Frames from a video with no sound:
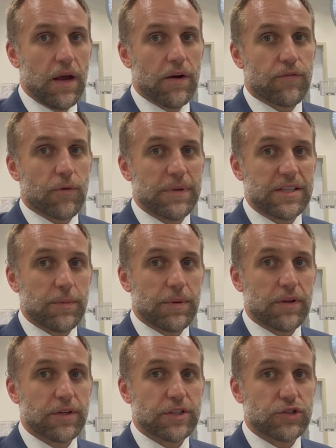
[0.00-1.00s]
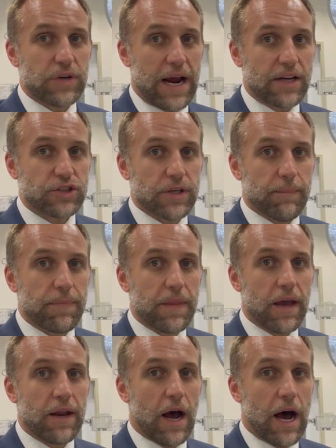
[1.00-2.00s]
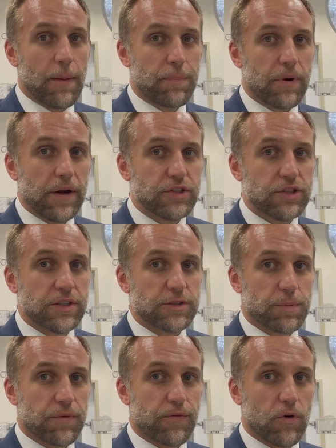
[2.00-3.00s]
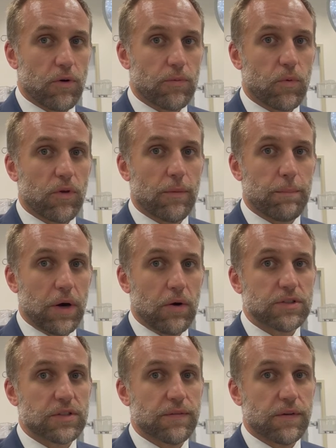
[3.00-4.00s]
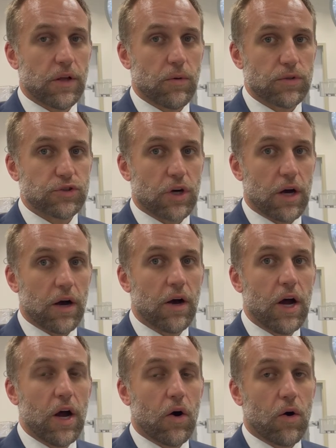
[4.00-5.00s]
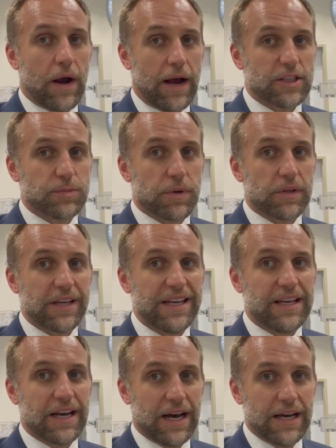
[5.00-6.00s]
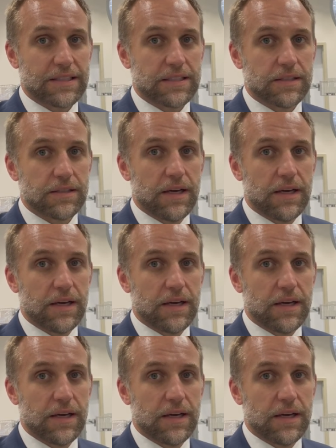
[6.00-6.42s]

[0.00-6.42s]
For mandibular distraction, an operation is performed where the bones of the lower jaw are expertly cut